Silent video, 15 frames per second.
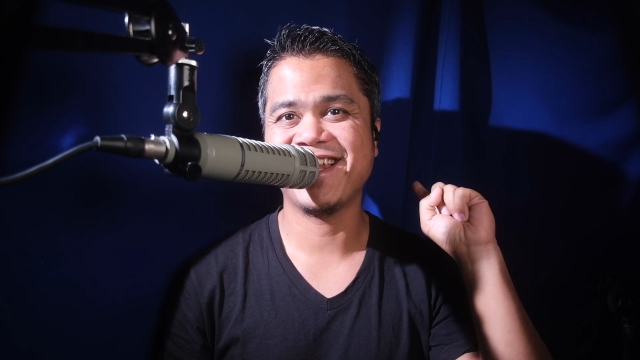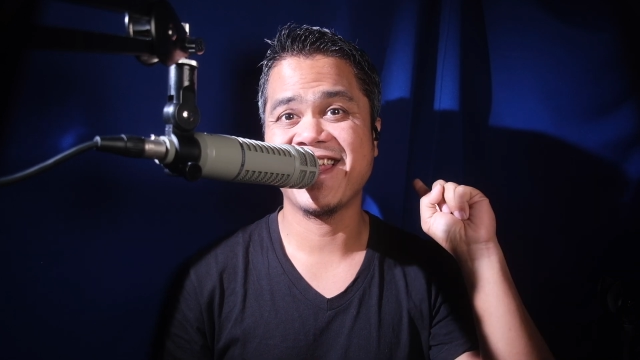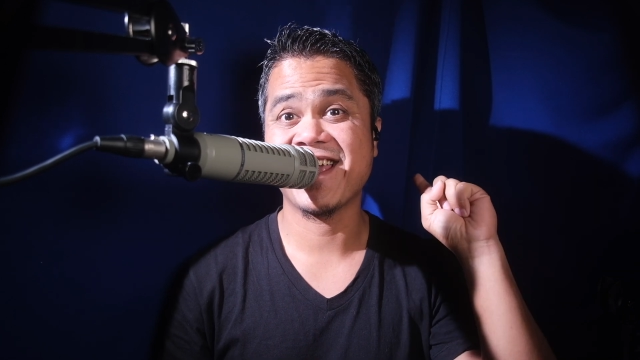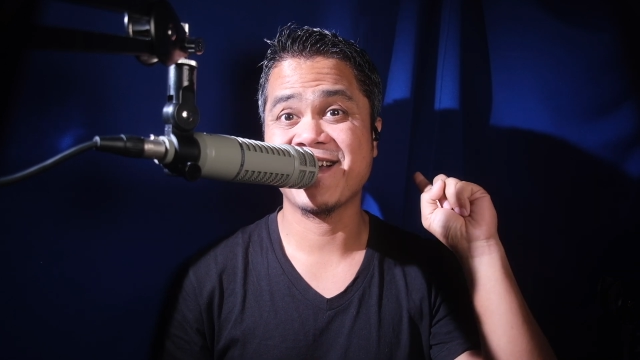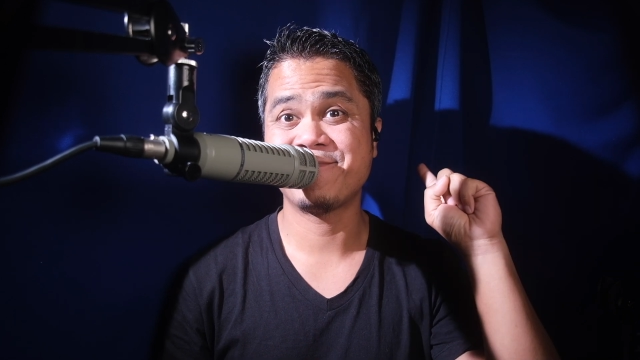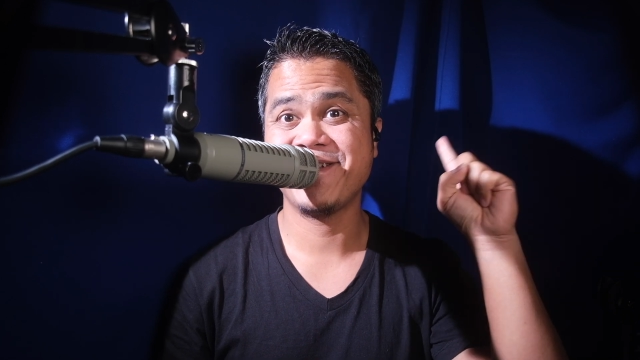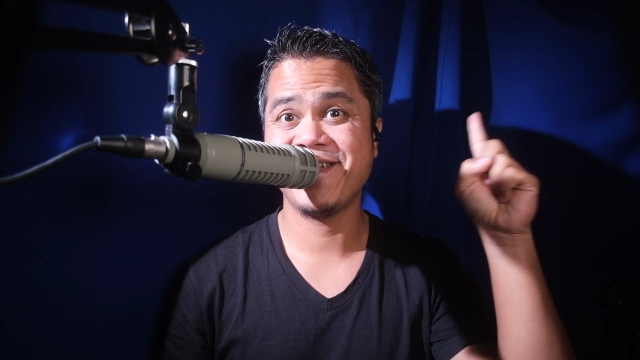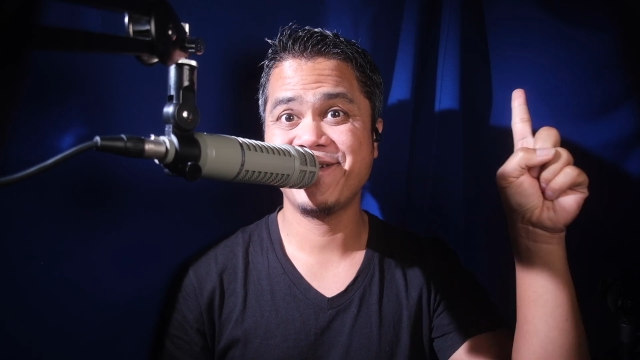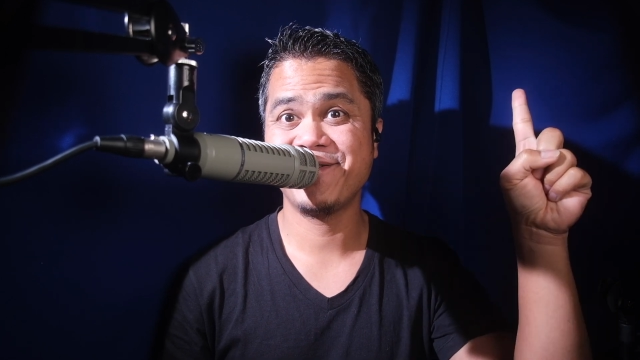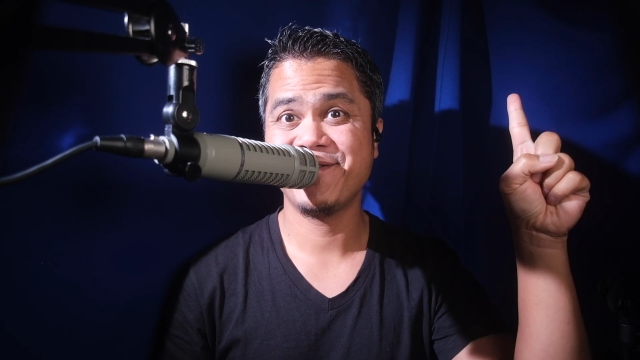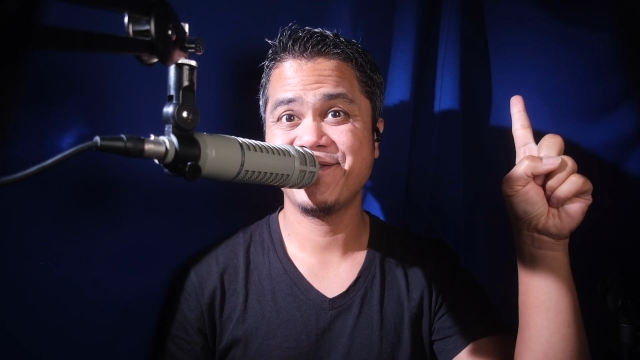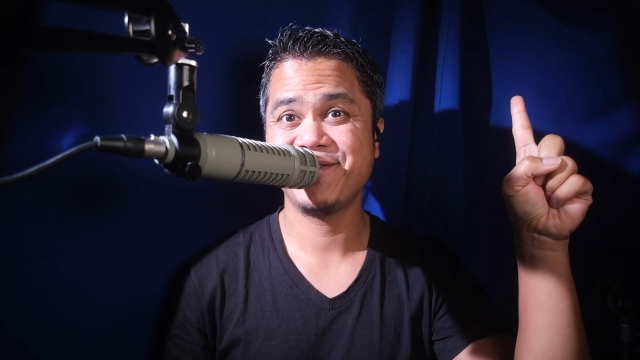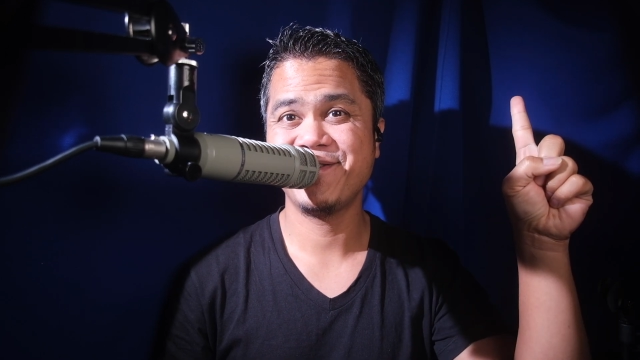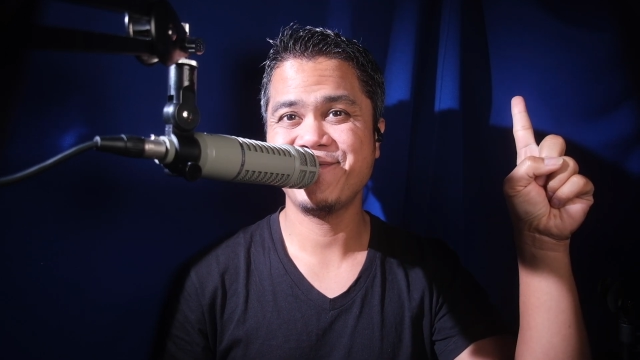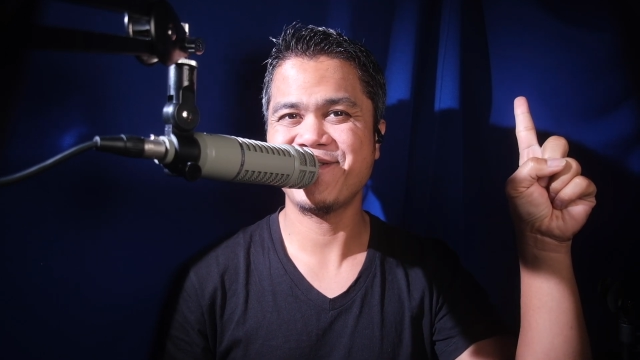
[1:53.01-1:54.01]
link up here
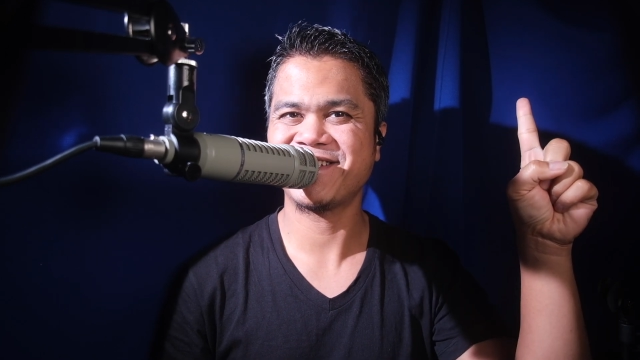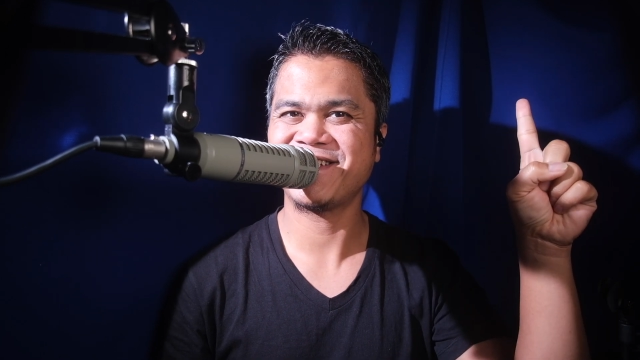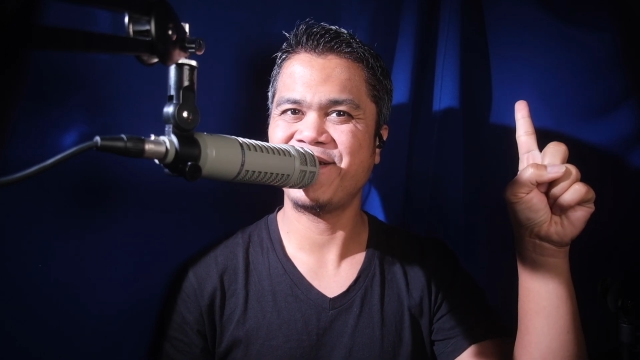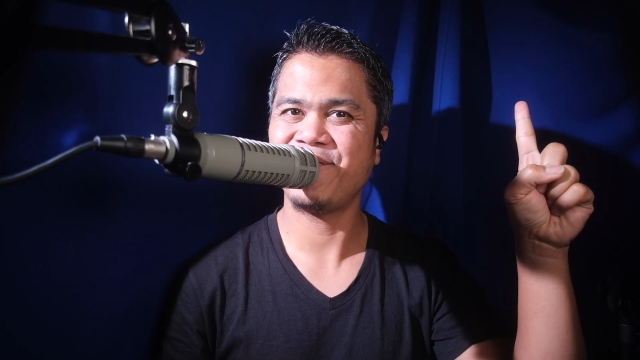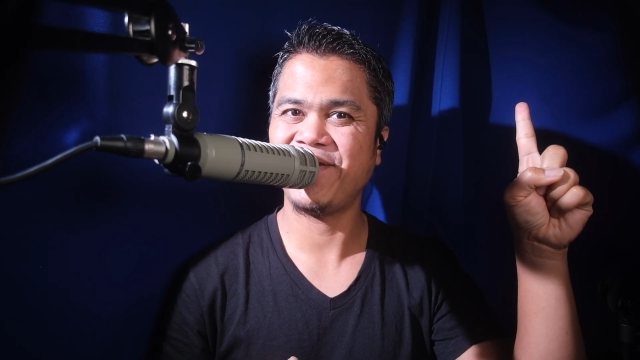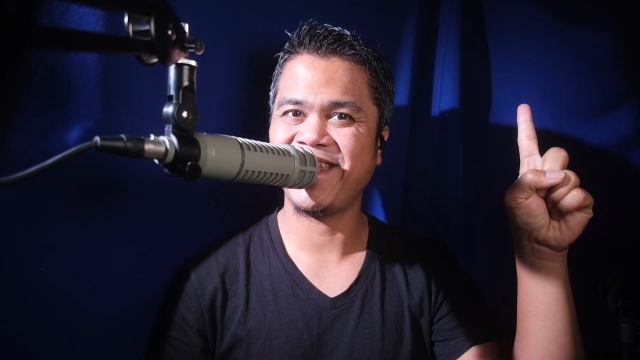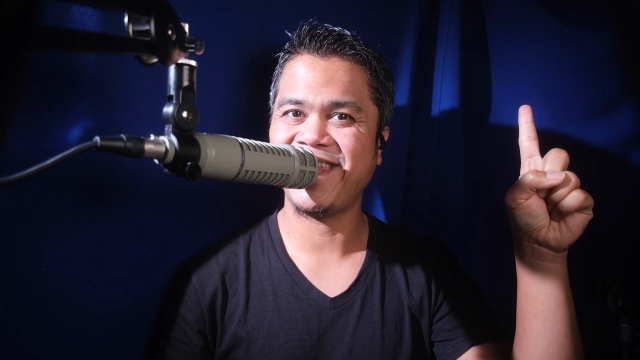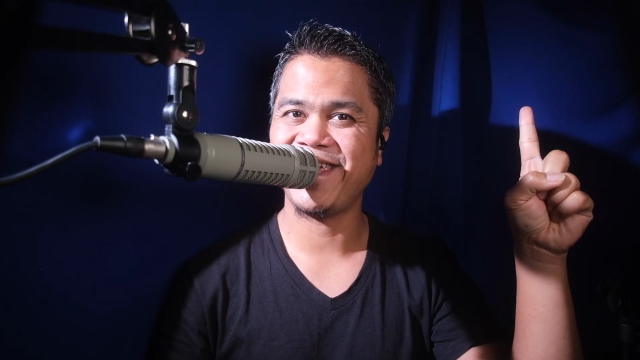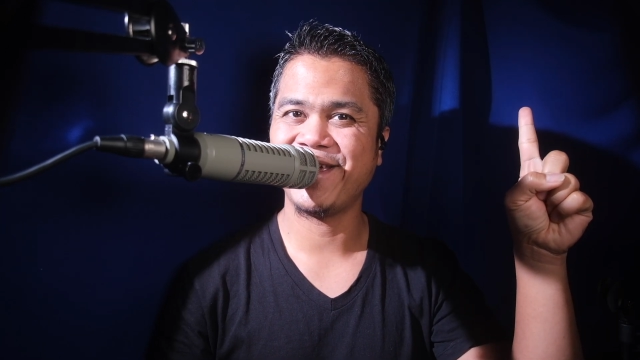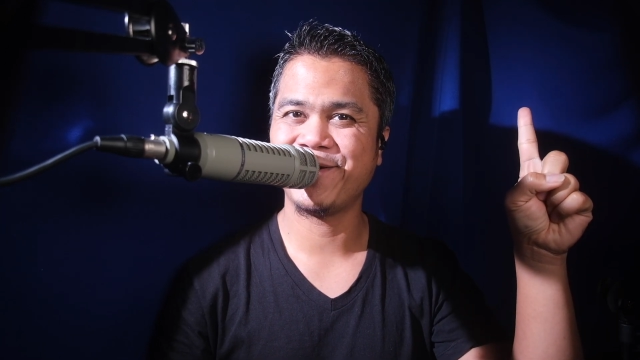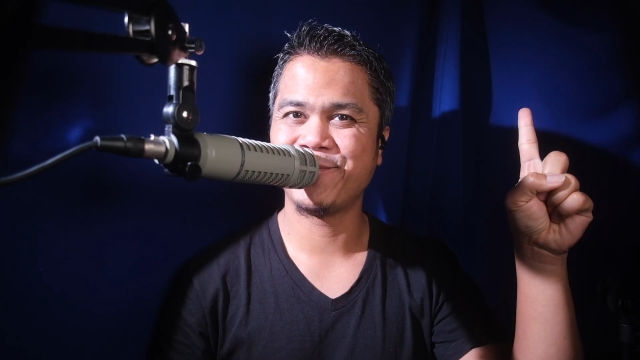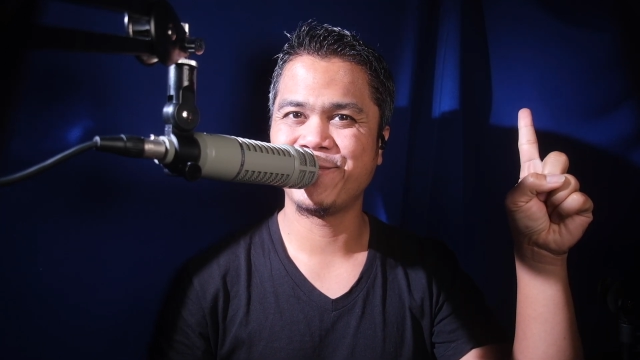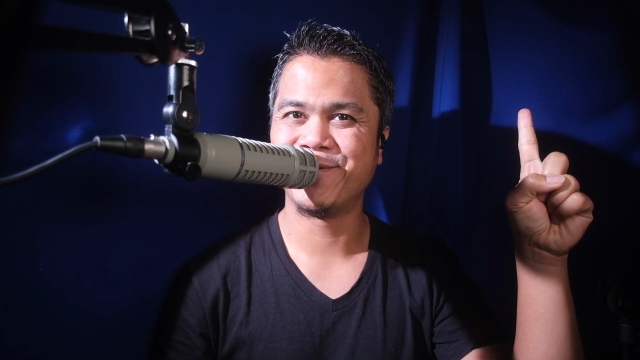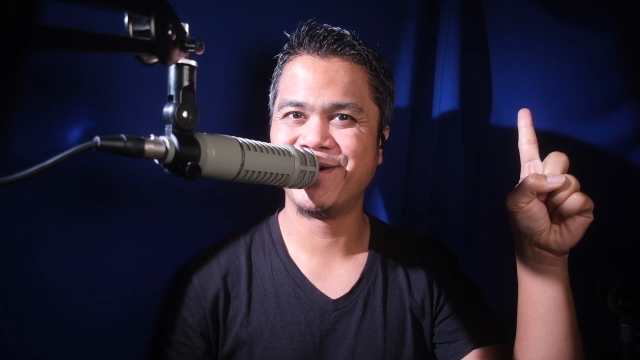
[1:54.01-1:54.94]
to watch the video.